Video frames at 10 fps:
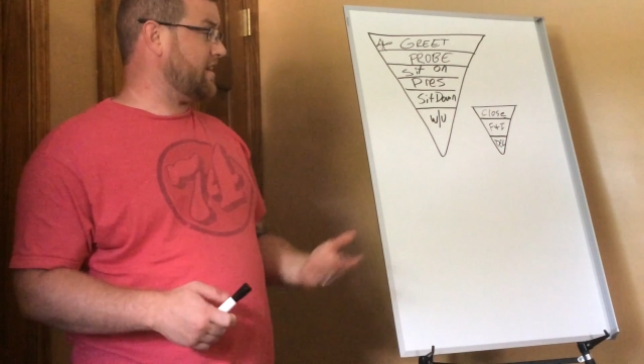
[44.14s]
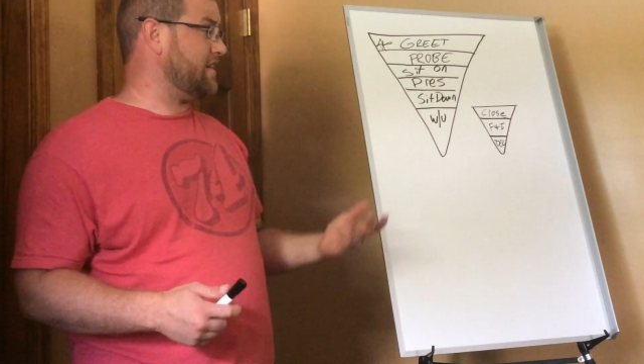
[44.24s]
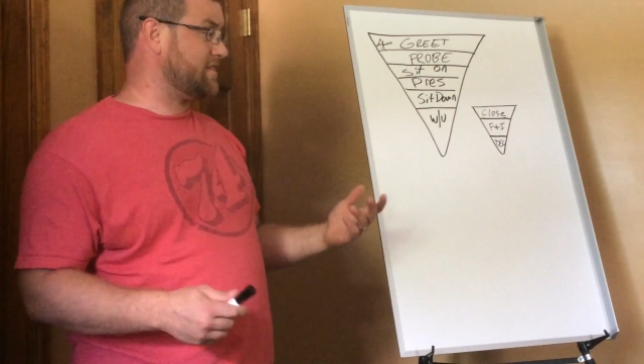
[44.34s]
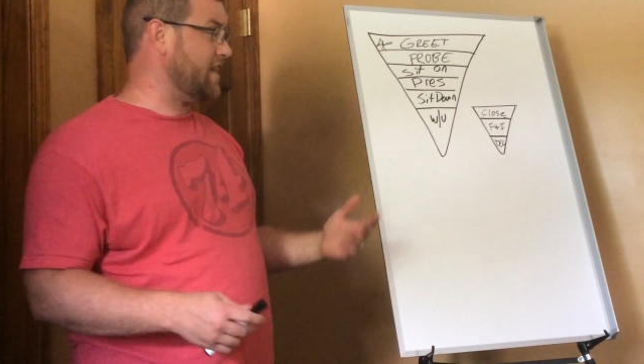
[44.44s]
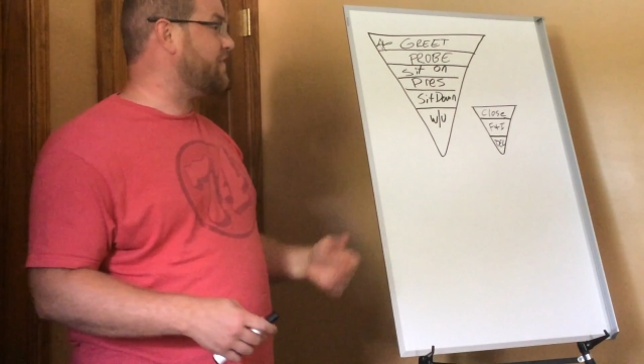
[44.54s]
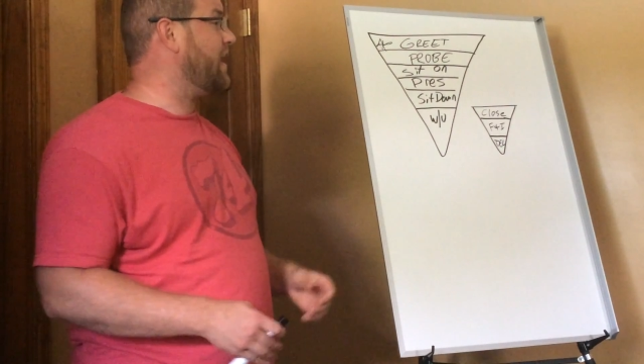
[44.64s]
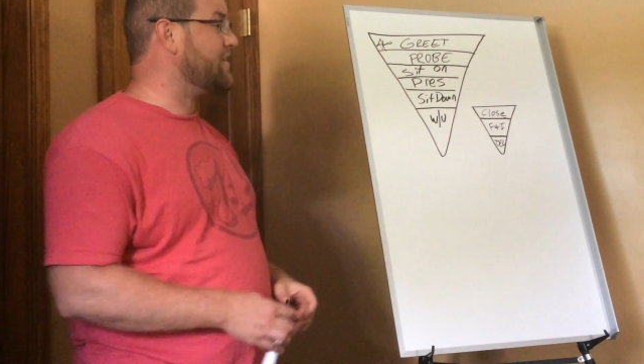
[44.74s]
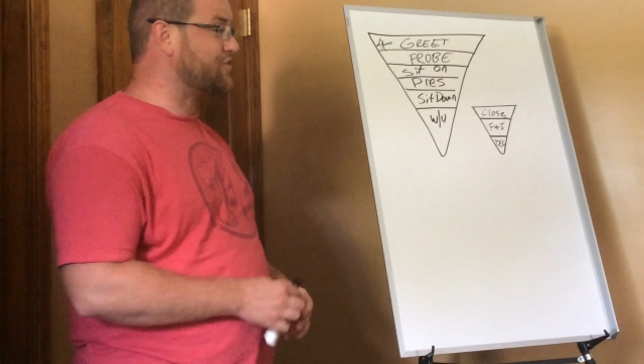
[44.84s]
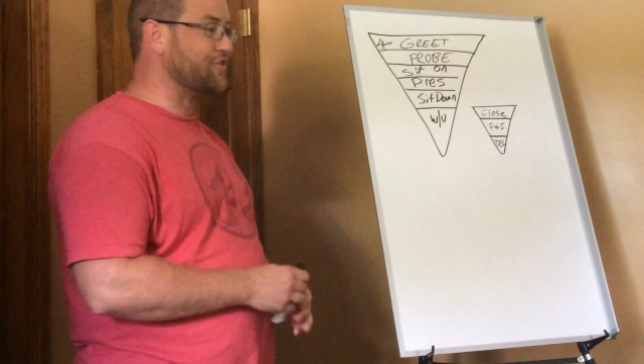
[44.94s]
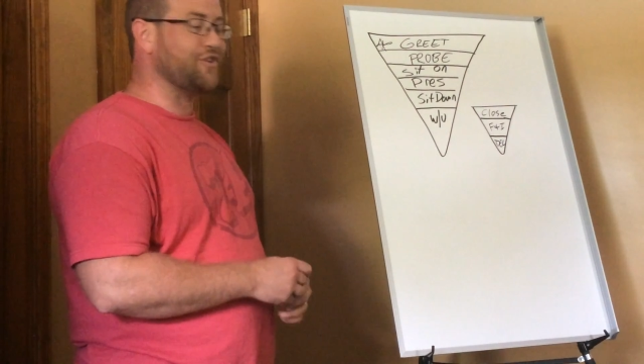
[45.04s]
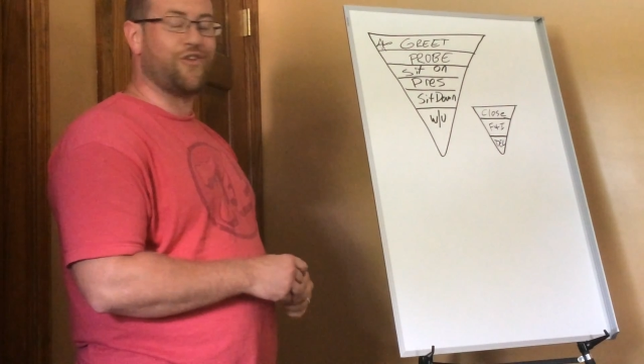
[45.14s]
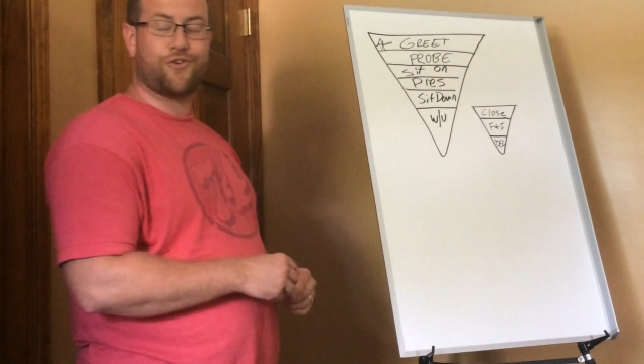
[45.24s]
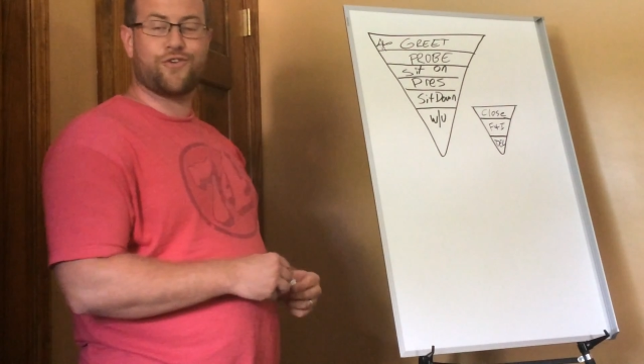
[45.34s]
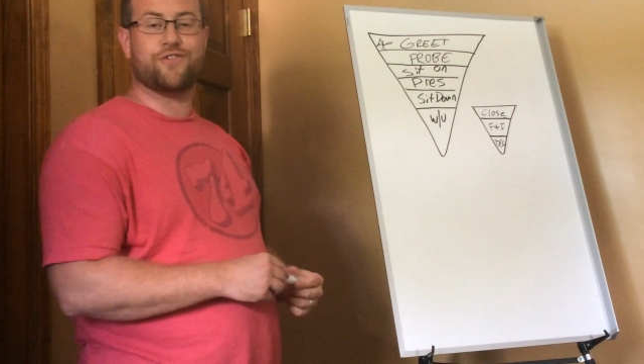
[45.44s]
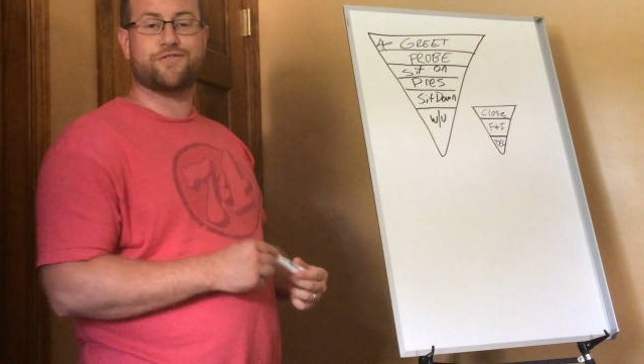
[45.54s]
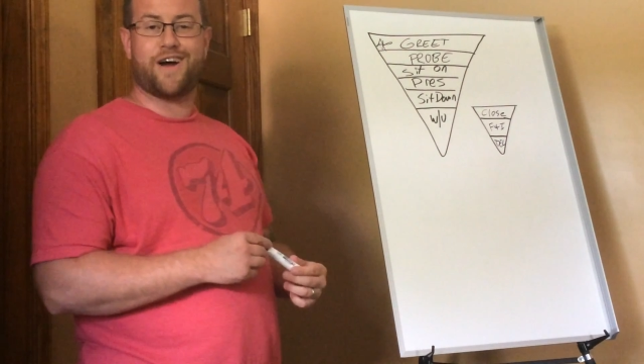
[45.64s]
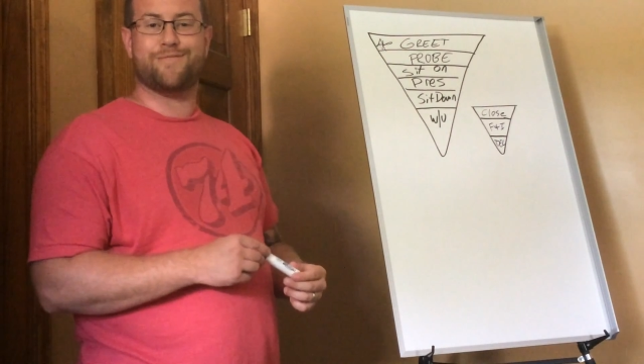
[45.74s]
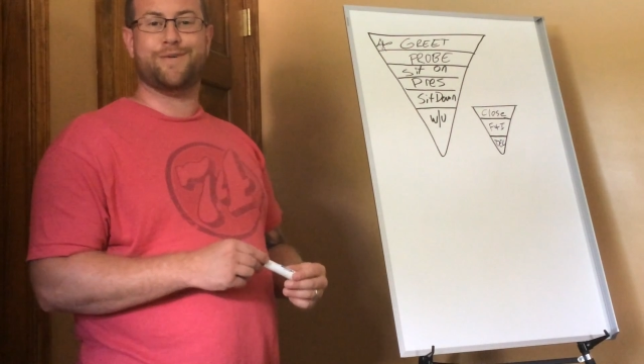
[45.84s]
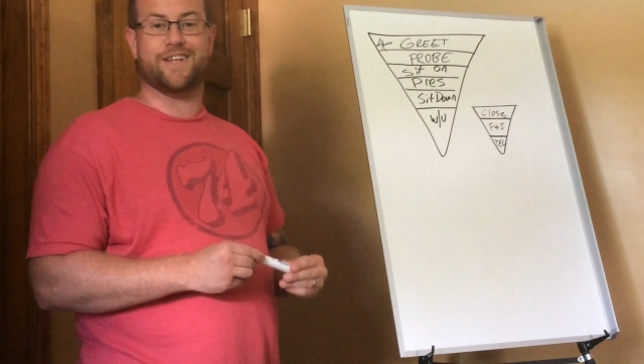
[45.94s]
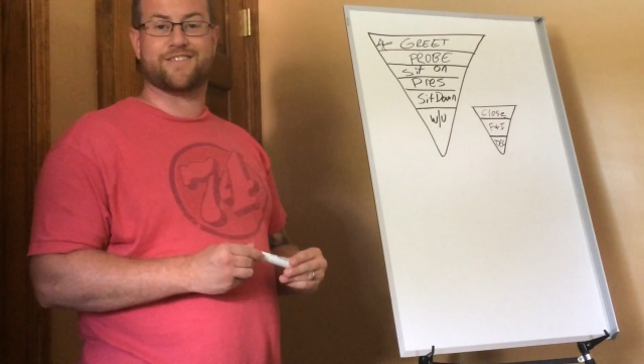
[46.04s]
A safe answer is longer than
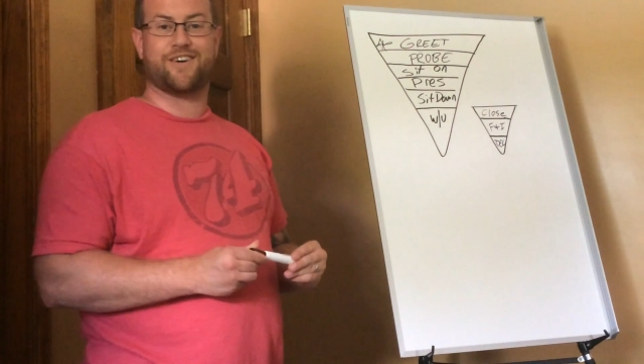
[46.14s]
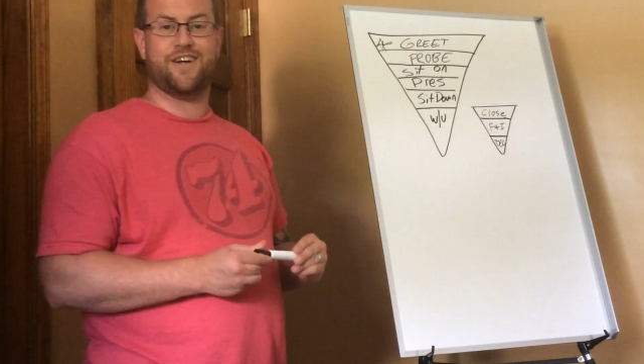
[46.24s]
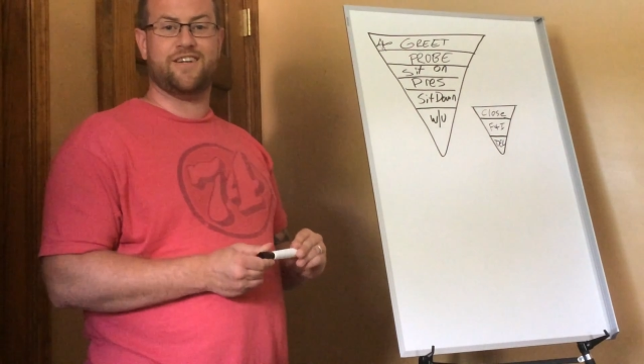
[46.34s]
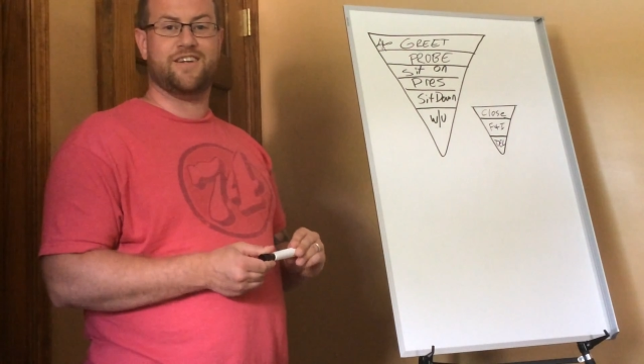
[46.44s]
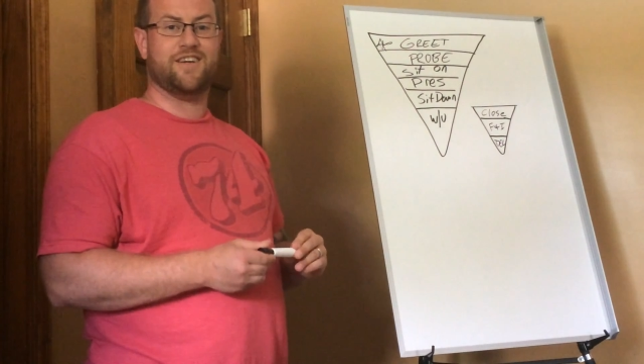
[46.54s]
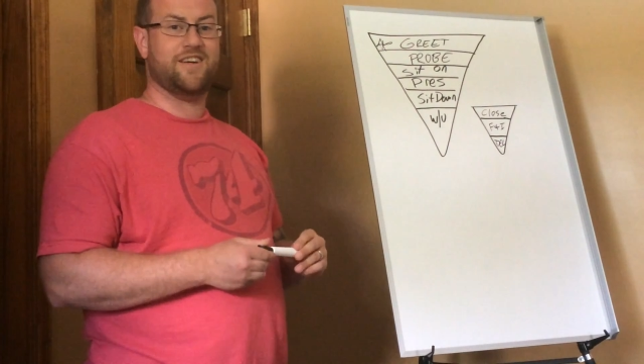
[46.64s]
5 minutes, right?